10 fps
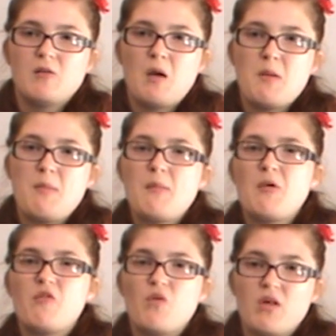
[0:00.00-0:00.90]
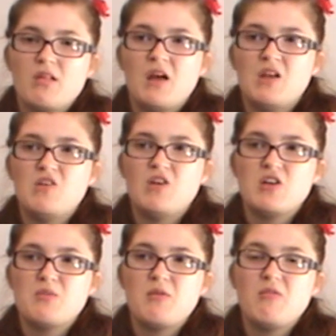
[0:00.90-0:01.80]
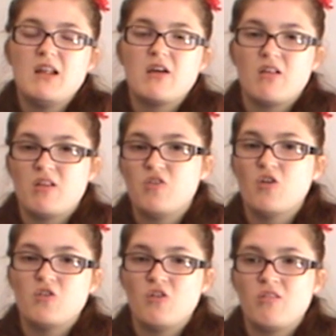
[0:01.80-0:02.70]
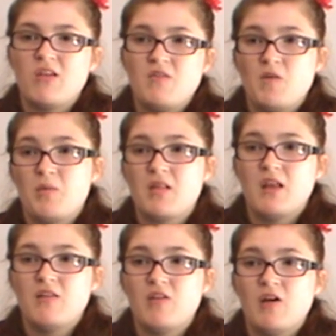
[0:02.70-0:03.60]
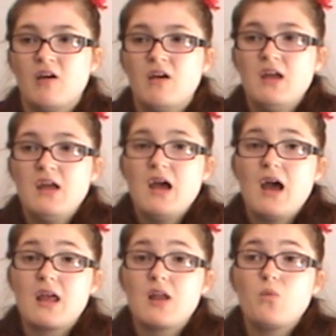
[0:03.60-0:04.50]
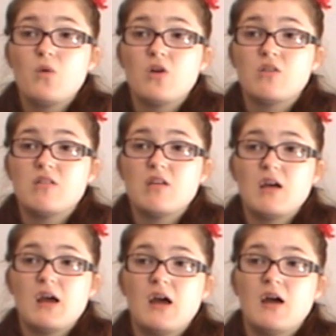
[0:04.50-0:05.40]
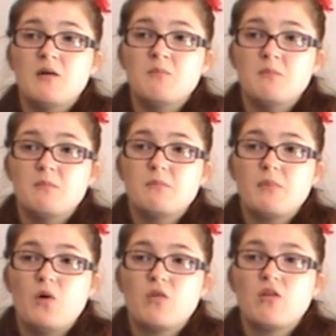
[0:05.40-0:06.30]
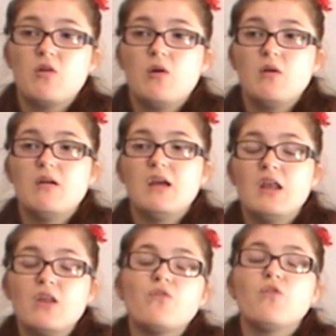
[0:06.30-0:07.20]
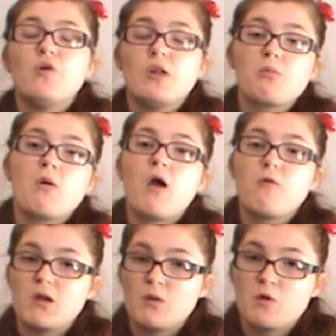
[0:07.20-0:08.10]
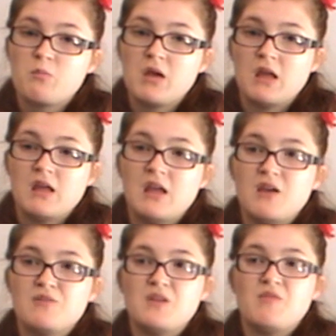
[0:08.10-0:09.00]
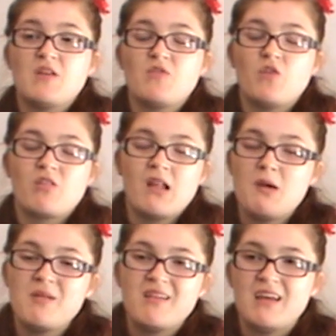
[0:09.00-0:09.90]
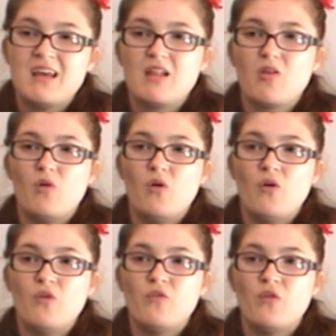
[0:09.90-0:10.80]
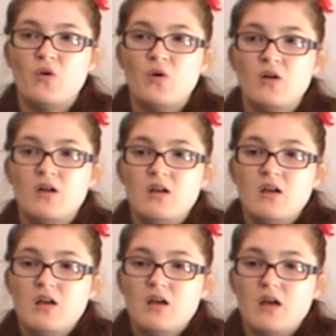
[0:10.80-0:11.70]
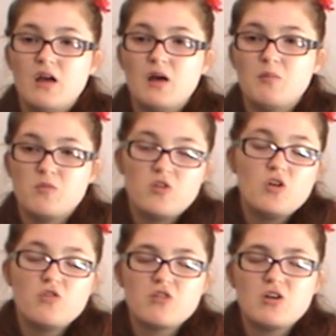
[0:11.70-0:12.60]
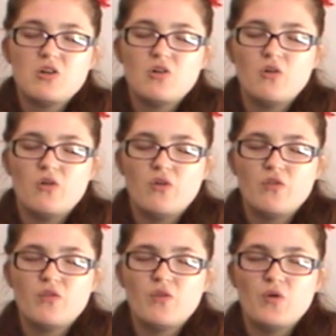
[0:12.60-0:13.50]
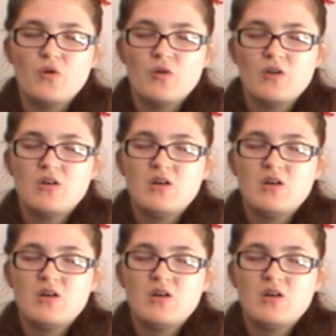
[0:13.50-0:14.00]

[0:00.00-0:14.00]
I mean, people have always said, you know, you'd be really good as a children's TV presenter, and I would, but also interviewing's where I really want to be, even if it's for celebrities or for children or for